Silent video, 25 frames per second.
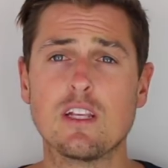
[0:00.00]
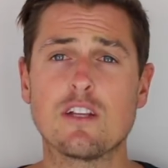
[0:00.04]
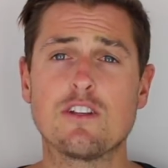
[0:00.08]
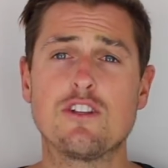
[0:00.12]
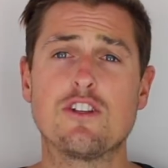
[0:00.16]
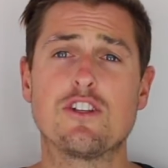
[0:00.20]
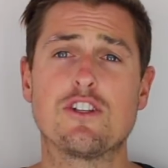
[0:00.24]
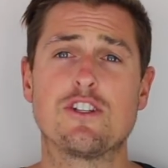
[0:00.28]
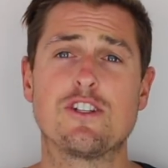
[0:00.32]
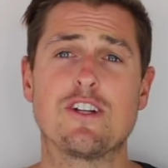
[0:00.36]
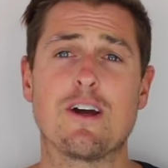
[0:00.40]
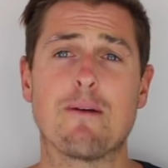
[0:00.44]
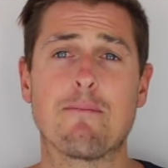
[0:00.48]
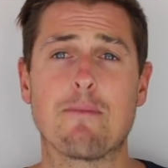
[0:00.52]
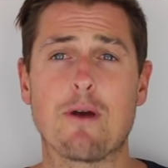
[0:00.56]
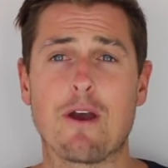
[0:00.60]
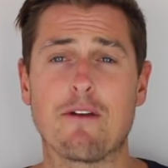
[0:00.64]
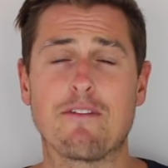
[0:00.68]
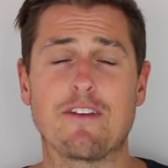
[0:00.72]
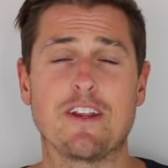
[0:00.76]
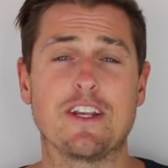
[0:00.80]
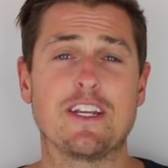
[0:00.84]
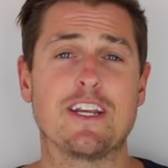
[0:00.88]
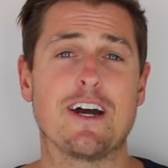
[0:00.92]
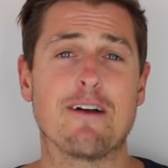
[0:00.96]
Just jump
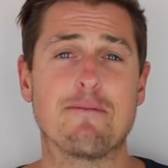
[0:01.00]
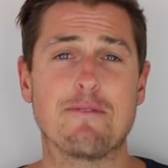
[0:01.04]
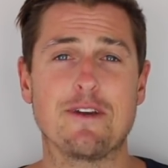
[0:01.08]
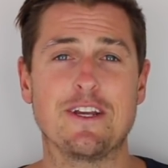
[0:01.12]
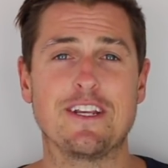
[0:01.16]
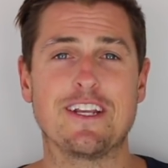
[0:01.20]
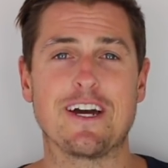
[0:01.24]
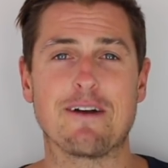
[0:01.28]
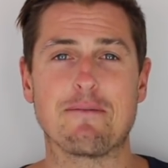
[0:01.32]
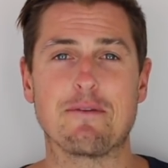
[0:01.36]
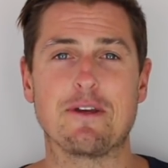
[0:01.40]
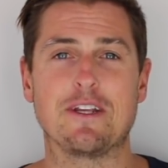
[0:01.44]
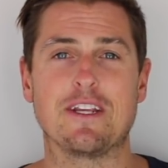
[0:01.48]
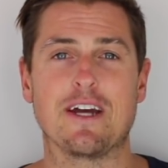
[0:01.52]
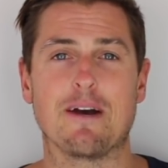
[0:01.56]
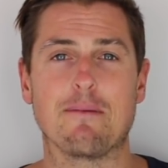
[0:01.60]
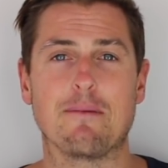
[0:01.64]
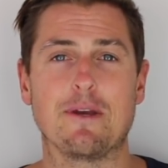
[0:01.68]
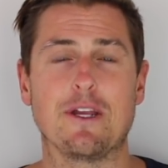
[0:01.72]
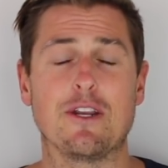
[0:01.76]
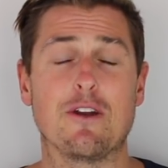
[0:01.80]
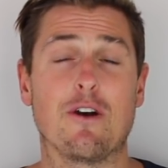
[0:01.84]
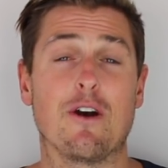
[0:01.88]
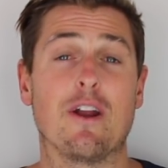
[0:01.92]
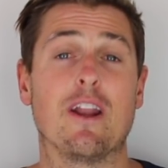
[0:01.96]
over to
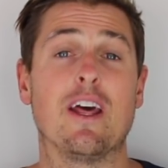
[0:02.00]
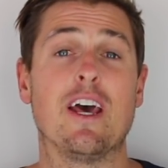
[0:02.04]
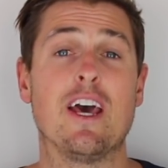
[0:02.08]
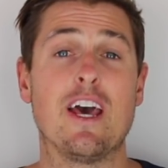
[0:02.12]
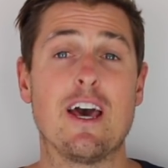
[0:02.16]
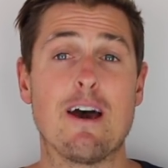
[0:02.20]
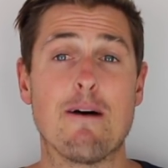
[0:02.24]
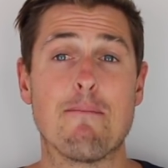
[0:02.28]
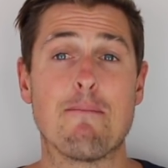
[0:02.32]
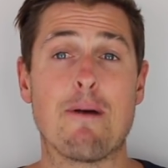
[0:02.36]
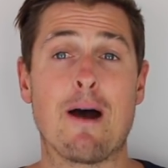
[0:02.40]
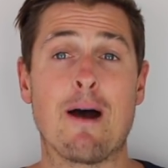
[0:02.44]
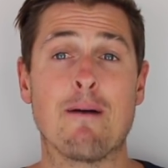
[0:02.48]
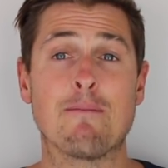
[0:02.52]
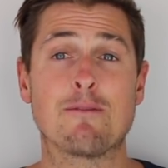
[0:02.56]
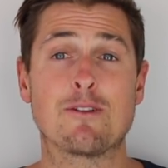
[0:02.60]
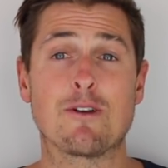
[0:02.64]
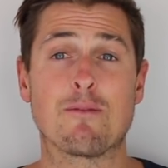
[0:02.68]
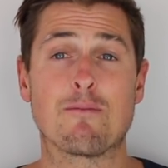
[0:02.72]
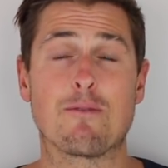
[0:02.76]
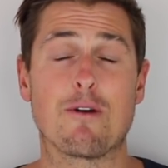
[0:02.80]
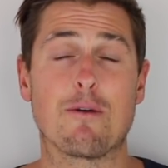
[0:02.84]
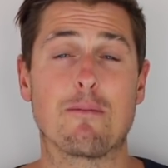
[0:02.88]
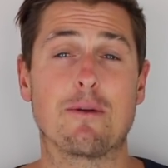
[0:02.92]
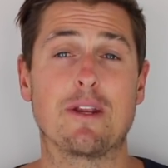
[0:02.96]

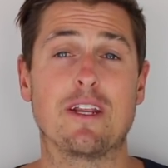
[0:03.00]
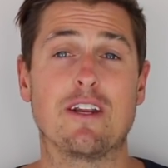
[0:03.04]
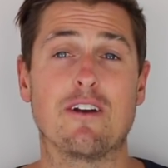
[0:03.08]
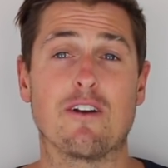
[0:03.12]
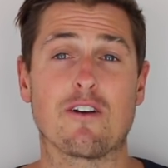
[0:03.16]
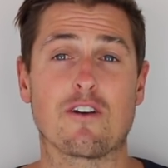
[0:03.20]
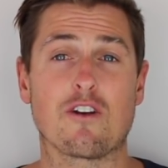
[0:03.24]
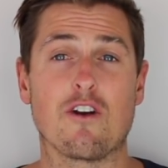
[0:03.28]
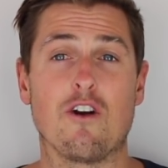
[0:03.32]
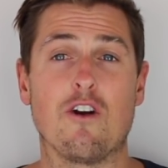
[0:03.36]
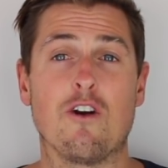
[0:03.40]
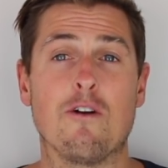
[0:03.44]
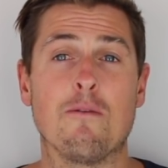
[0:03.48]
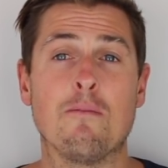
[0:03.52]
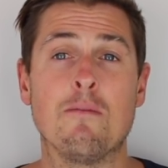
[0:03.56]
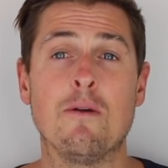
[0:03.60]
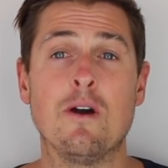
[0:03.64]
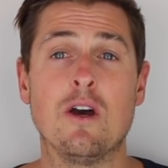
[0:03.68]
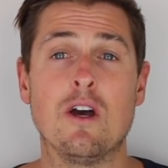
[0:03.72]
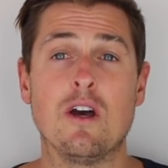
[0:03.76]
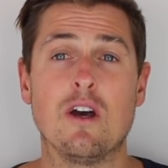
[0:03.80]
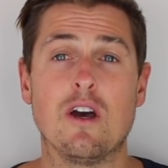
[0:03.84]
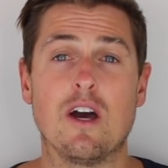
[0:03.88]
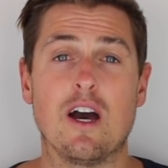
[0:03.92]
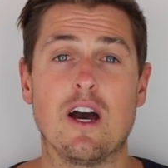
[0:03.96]
www.pumpedonproperty.com,